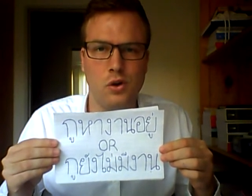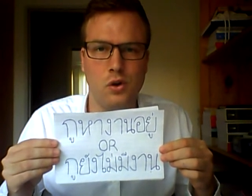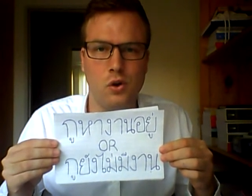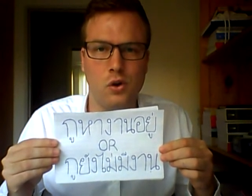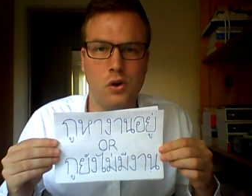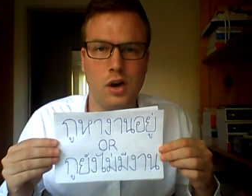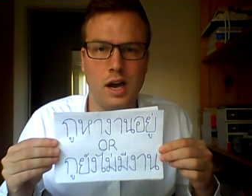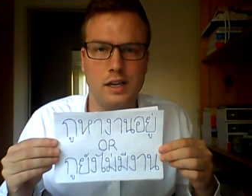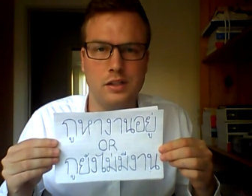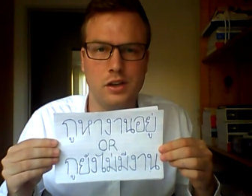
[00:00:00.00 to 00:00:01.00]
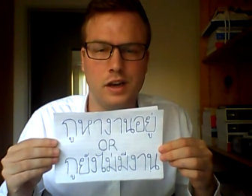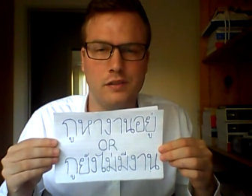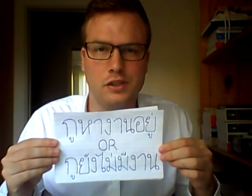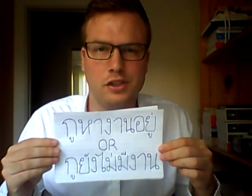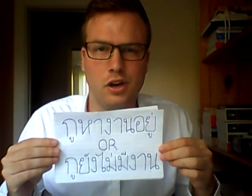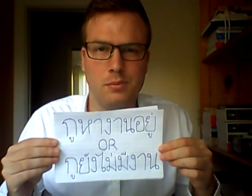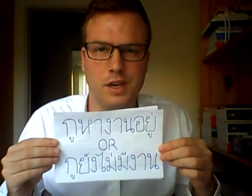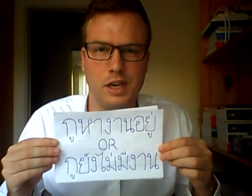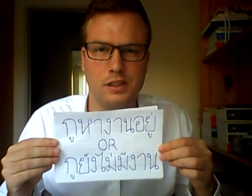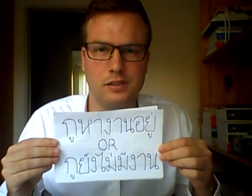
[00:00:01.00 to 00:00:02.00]
or I don't have a job
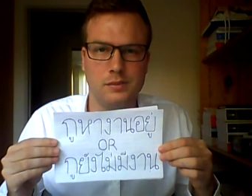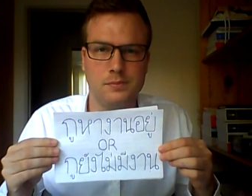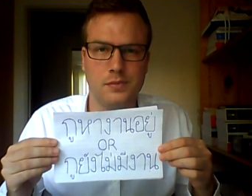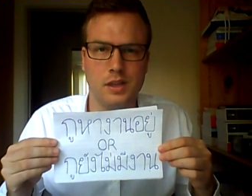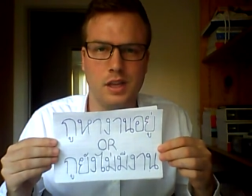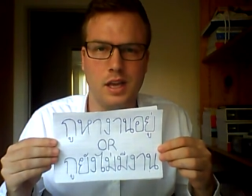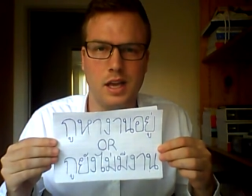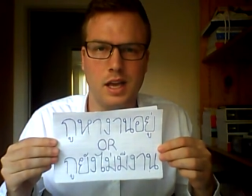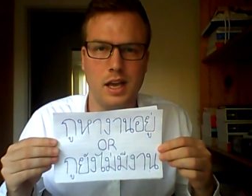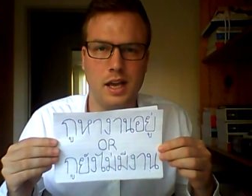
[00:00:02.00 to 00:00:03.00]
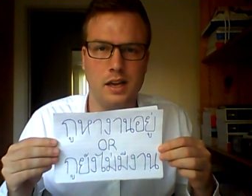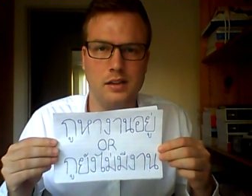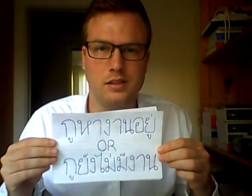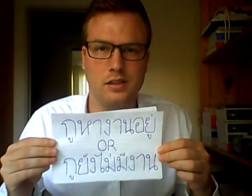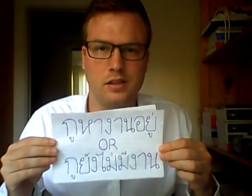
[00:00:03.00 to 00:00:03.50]
yet, and